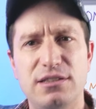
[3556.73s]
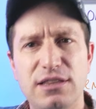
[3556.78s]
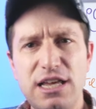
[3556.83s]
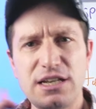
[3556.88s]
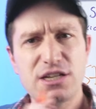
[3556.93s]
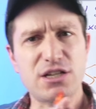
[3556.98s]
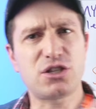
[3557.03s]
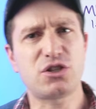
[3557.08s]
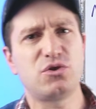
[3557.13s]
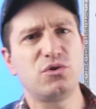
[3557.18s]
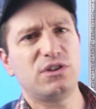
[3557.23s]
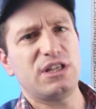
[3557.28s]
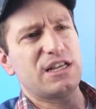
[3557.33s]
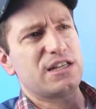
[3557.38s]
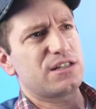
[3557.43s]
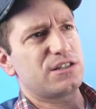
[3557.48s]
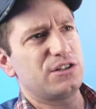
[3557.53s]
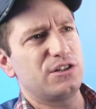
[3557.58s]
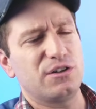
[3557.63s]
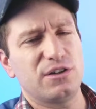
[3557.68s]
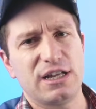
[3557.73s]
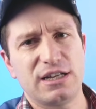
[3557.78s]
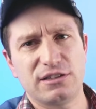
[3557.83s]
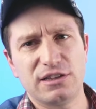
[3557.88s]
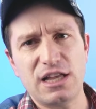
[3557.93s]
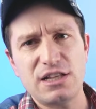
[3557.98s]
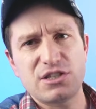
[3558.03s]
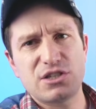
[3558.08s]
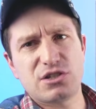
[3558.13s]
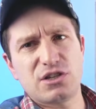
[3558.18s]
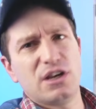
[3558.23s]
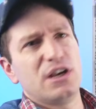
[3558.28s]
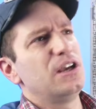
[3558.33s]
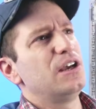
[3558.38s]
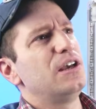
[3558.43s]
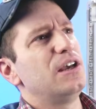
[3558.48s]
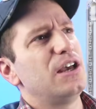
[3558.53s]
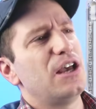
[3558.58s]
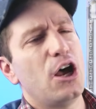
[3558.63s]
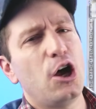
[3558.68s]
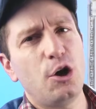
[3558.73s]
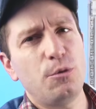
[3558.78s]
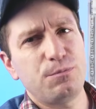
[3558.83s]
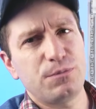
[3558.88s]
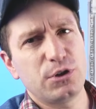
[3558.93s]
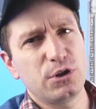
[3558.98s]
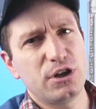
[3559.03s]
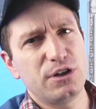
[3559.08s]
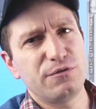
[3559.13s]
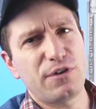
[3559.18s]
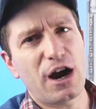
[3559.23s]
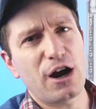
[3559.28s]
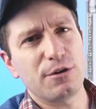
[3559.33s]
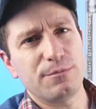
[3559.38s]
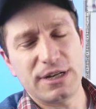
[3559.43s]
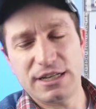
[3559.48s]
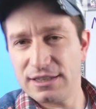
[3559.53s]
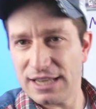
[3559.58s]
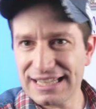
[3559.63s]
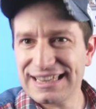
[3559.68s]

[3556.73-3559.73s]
Let us do this." Like, "Let's help the environment."